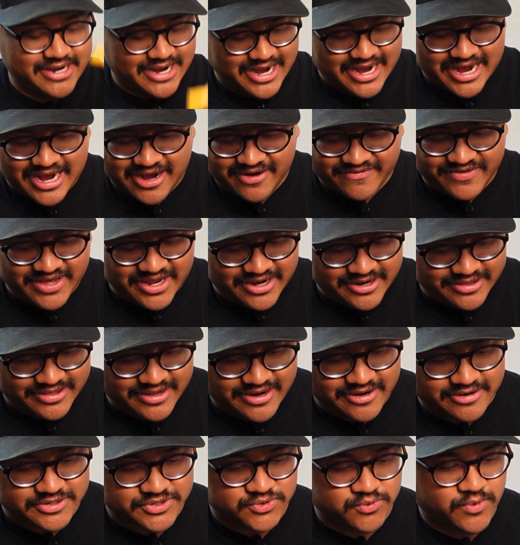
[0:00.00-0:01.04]
I have that in
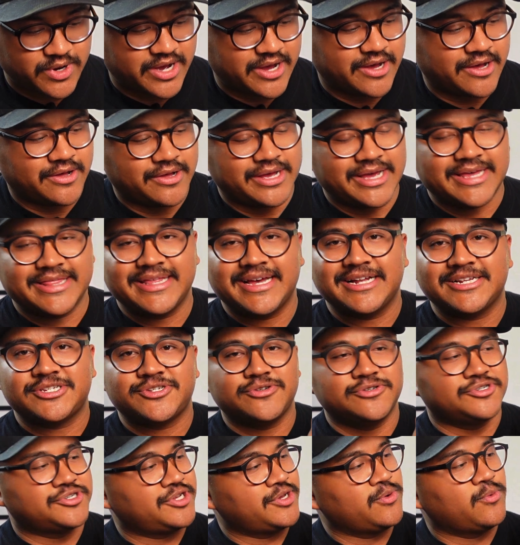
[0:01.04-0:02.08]
there as well. And that's
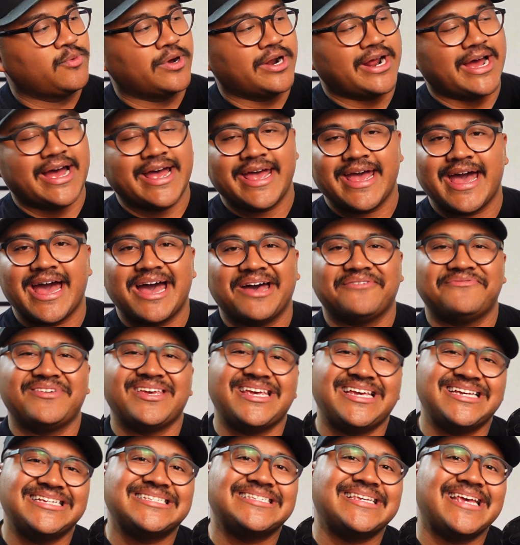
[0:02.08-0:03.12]
usually what I
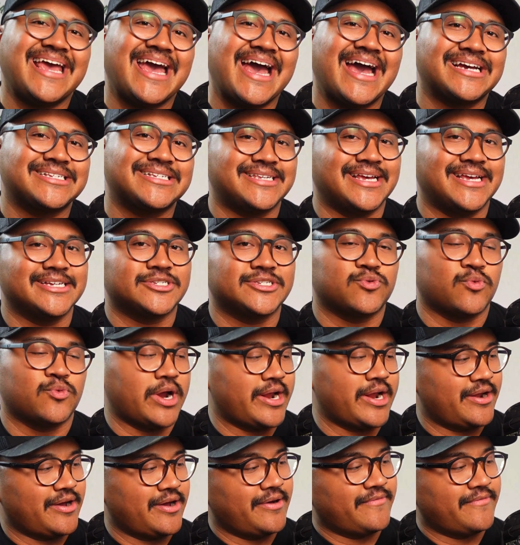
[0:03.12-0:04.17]
have easy access
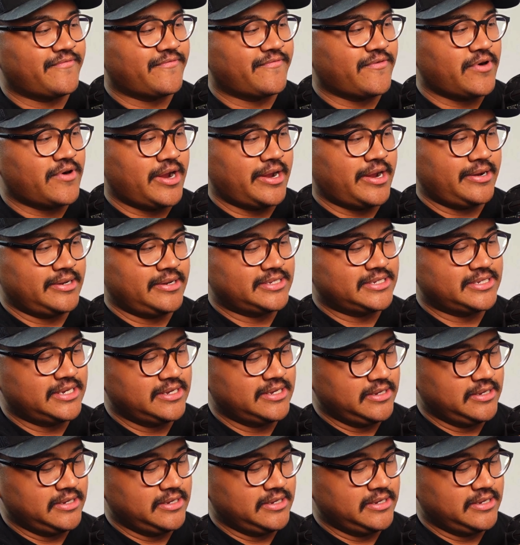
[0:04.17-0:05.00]
right up front.